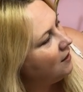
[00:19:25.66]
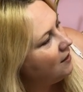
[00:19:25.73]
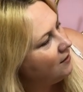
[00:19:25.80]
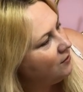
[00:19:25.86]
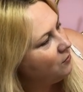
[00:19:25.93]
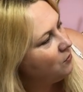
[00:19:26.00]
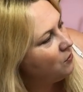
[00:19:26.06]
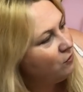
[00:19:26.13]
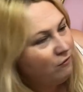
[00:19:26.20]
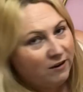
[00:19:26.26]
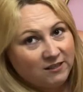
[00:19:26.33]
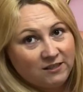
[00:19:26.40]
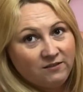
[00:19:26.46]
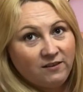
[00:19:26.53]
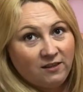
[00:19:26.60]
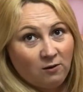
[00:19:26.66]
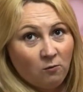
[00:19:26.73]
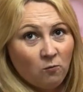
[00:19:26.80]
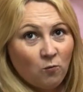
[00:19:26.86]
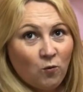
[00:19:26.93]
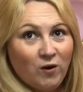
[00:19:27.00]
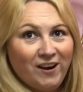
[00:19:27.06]
I don't know the rest of it though.
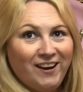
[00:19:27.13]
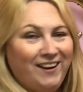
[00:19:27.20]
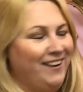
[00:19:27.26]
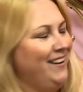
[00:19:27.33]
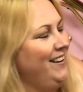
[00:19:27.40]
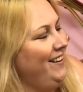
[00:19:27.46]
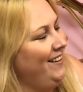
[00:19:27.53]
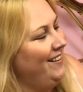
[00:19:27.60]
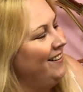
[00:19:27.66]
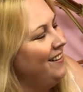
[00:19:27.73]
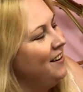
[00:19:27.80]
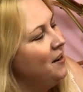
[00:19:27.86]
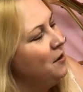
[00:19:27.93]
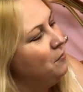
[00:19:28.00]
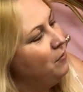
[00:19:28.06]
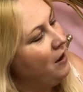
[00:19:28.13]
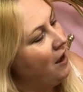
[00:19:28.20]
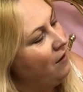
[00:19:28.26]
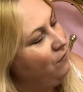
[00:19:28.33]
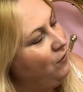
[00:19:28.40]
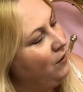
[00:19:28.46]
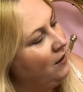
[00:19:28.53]
But yeah,
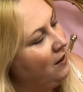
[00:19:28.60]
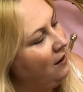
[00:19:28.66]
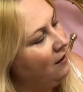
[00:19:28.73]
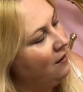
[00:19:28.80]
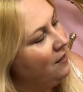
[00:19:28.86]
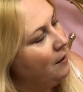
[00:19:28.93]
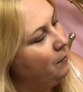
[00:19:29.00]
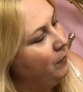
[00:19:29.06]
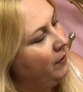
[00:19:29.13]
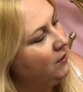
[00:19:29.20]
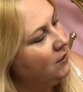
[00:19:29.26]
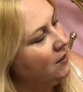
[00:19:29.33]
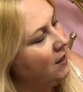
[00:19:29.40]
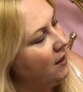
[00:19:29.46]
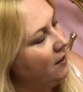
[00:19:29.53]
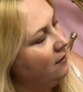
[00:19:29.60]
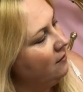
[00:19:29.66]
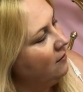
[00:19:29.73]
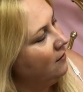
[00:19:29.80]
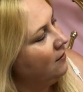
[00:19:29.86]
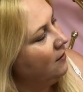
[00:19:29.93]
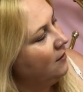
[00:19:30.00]
if you click on that picture there,
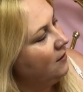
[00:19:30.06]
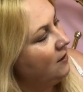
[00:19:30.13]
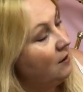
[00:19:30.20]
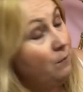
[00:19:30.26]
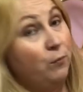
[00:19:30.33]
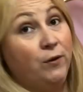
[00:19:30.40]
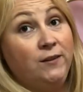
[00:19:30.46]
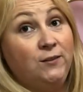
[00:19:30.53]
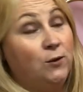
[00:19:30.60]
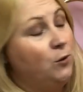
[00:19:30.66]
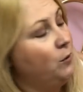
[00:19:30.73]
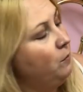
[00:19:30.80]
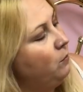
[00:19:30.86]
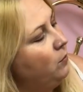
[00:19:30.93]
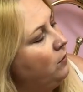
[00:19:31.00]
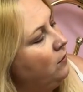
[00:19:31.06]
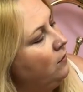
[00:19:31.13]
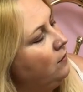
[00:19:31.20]
that brings up.